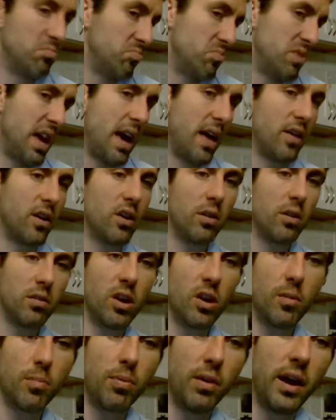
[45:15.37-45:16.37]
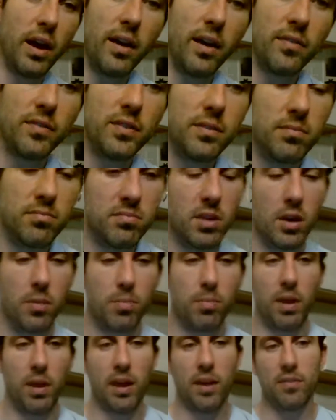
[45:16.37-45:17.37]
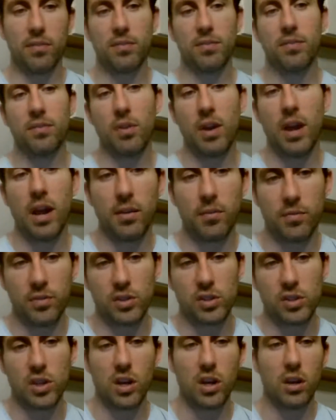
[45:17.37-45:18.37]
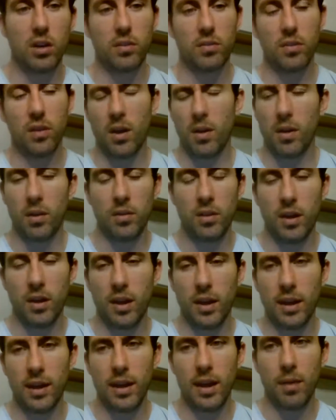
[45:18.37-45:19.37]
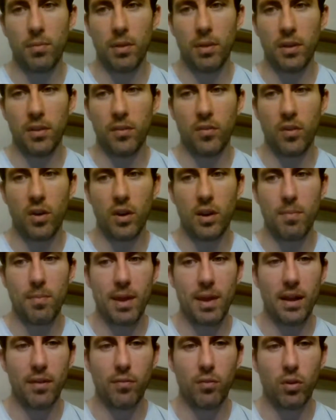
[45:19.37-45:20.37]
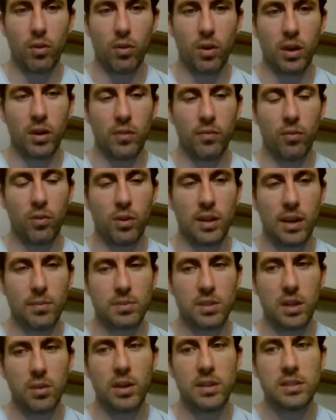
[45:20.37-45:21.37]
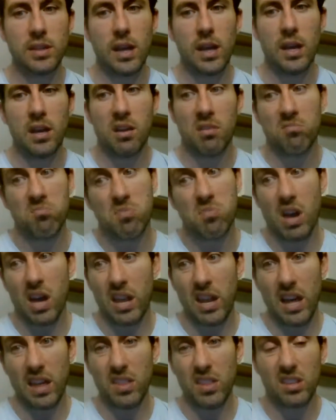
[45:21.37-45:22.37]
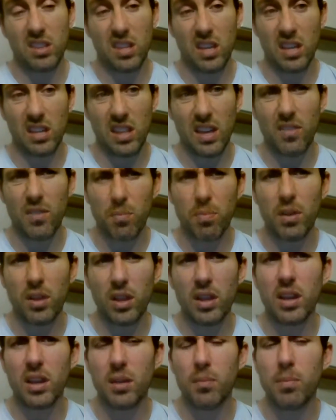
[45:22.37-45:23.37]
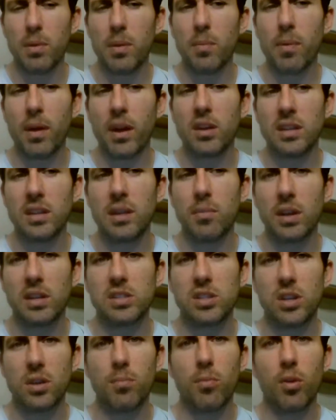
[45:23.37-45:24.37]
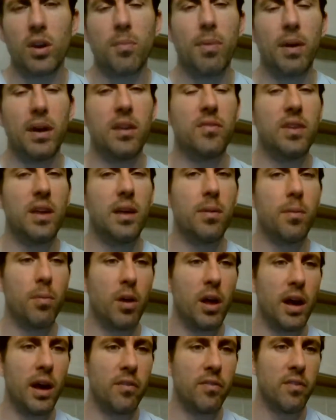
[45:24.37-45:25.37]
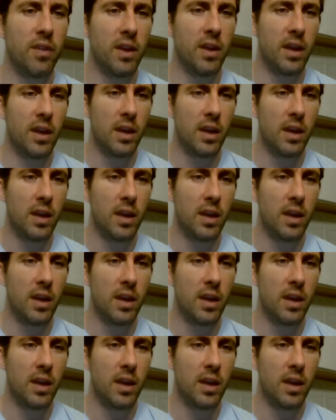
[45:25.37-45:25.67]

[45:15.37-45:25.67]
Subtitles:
Yeah, they're a playoff threat for sure. Undoubtedly, they've already made it four times, anyways. And I think they have the ability to be a better team next year, more competitive team in the playoff.